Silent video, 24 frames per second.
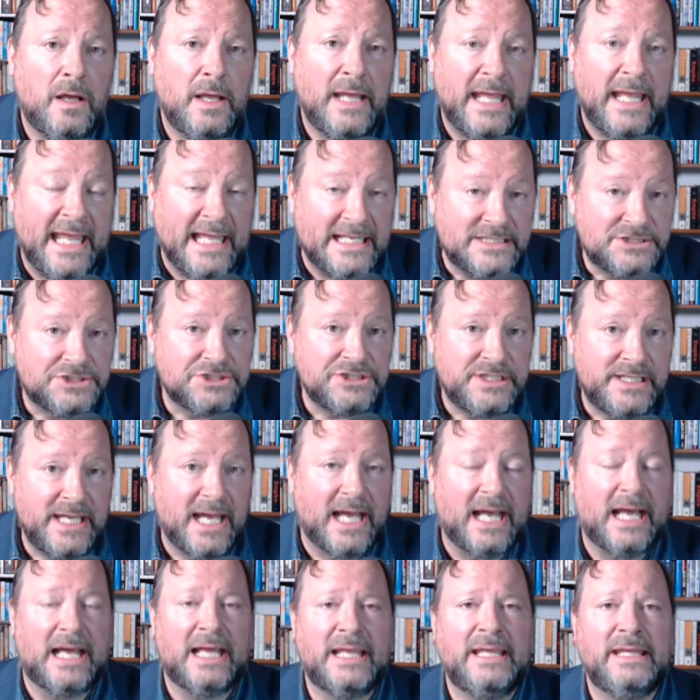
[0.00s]

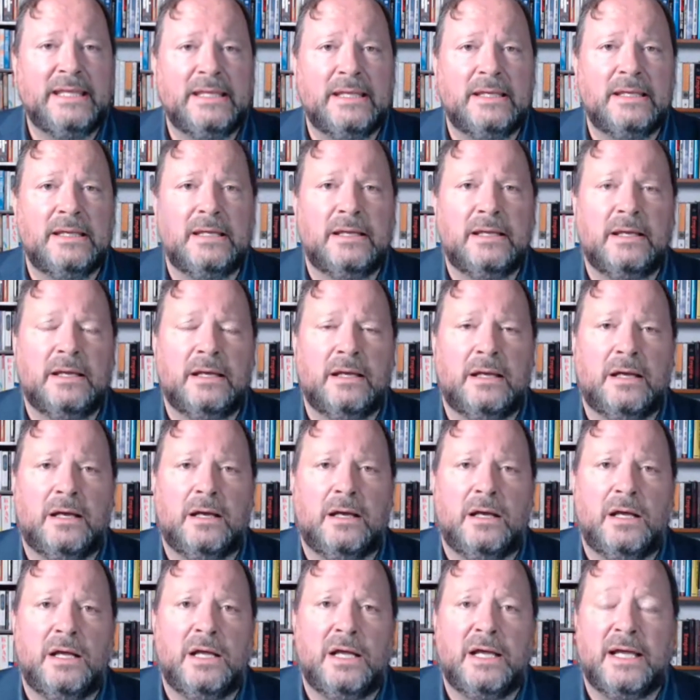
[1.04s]
AGI
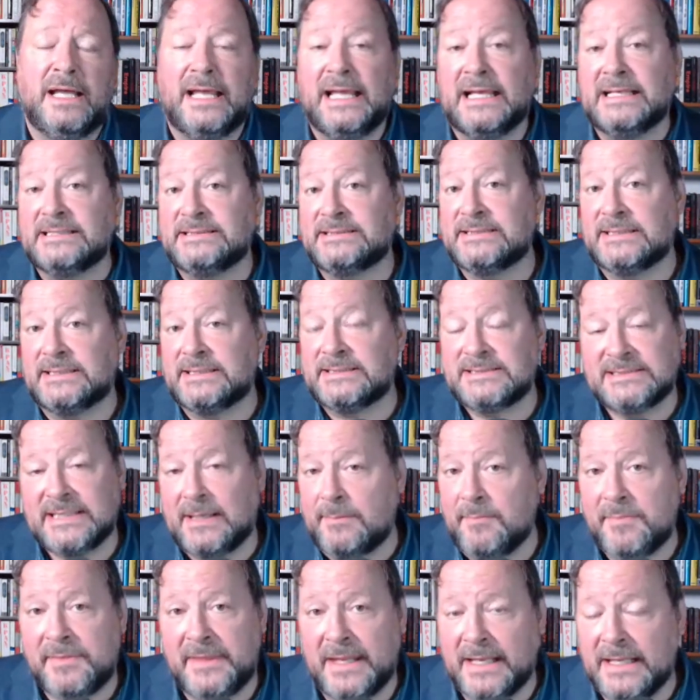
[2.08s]
is
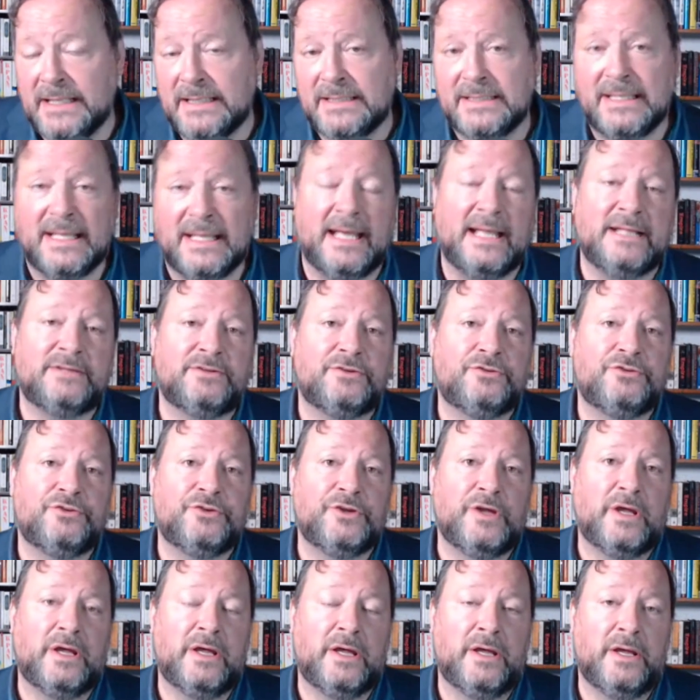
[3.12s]
something
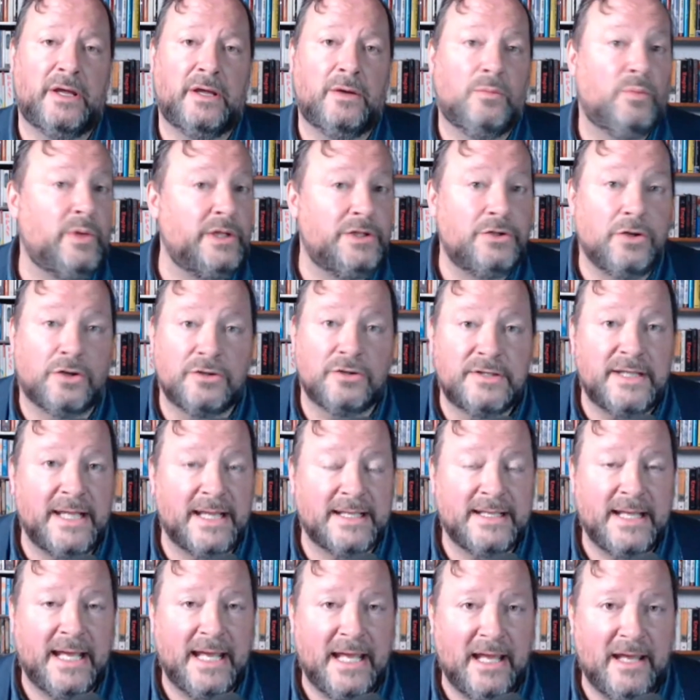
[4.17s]
that we don't
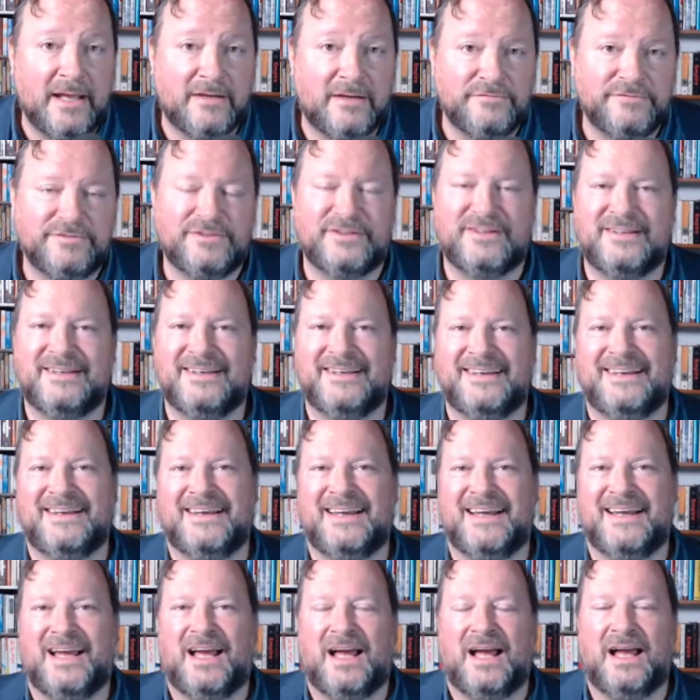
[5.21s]
yet have.
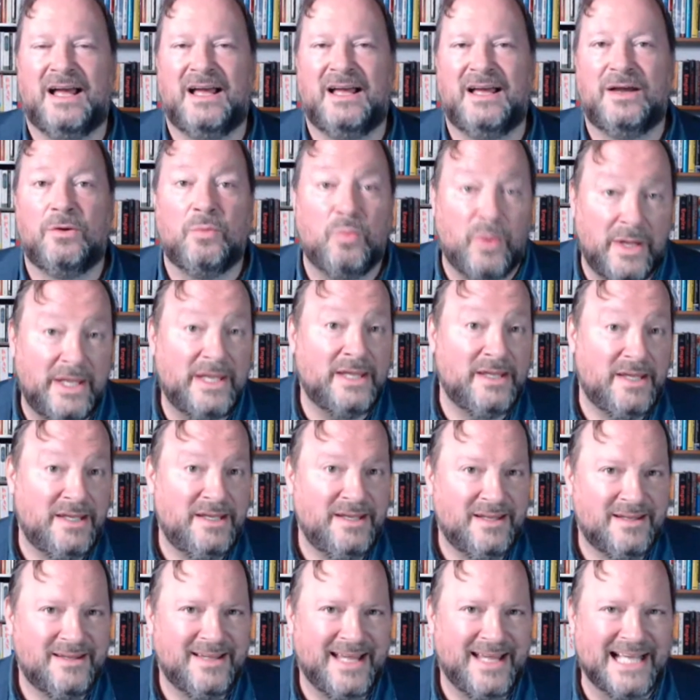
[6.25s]

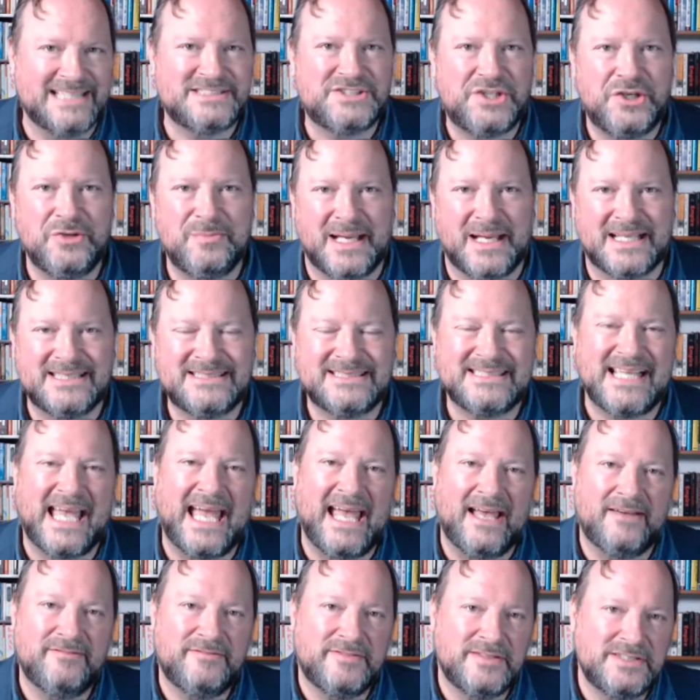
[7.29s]
We as humans
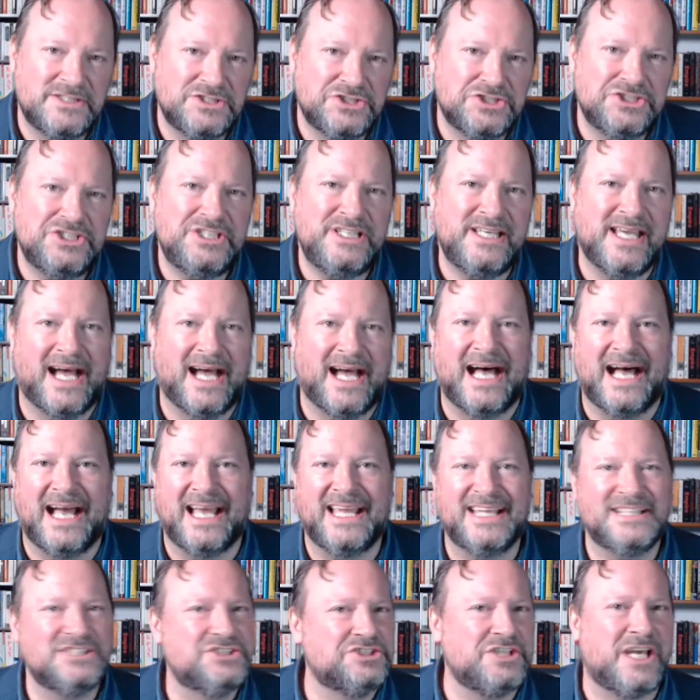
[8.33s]
have
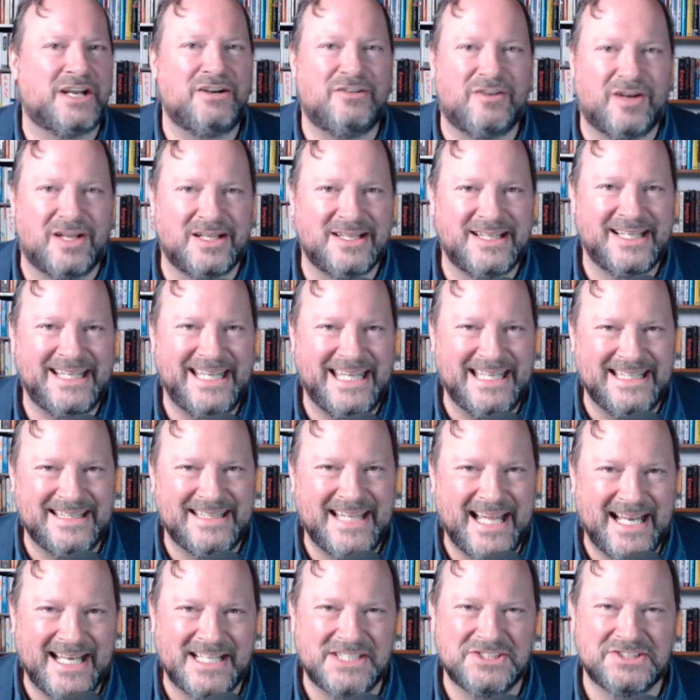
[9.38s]
GI, general
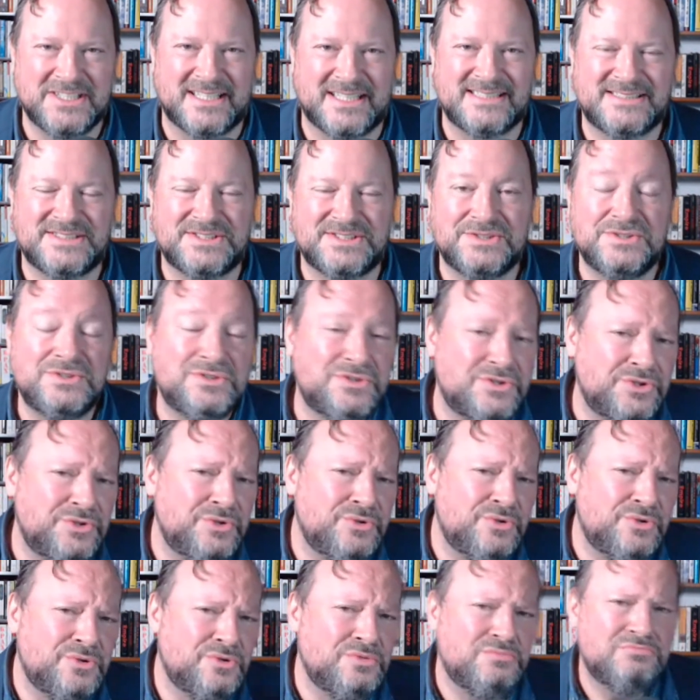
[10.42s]
intelligence,
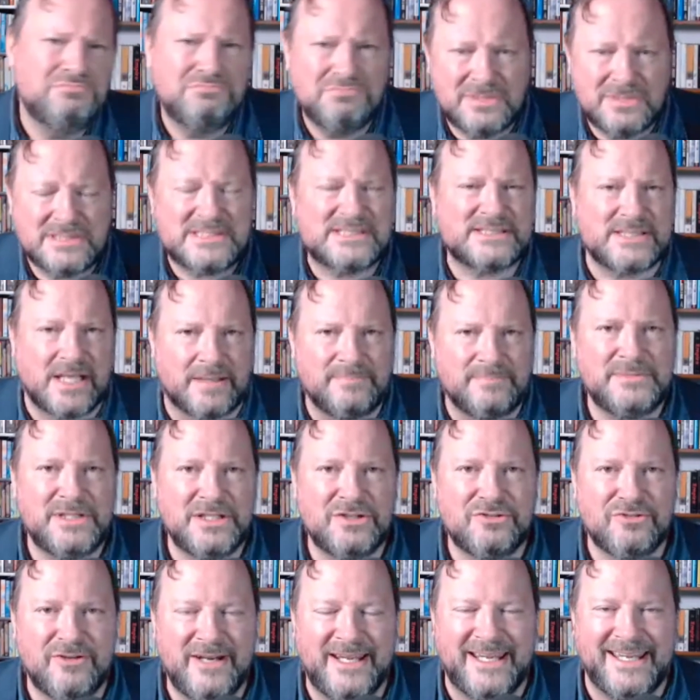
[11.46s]
to some
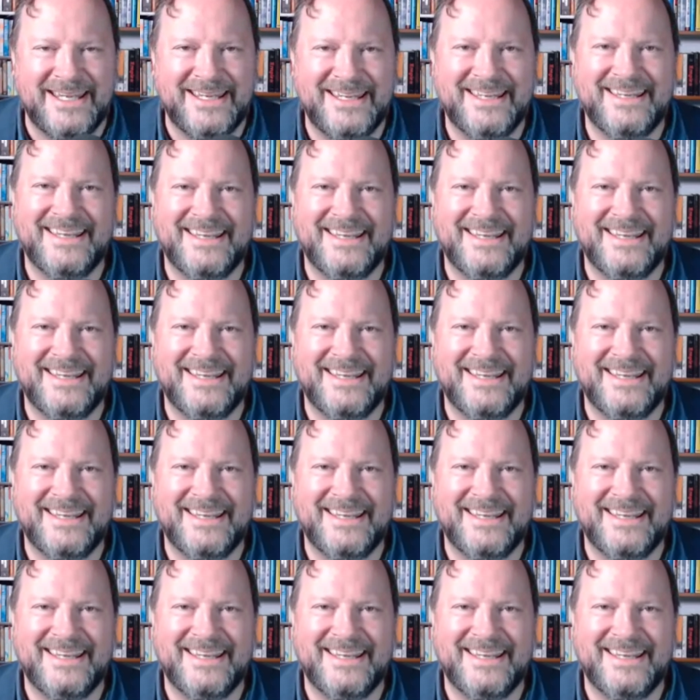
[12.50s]
degree.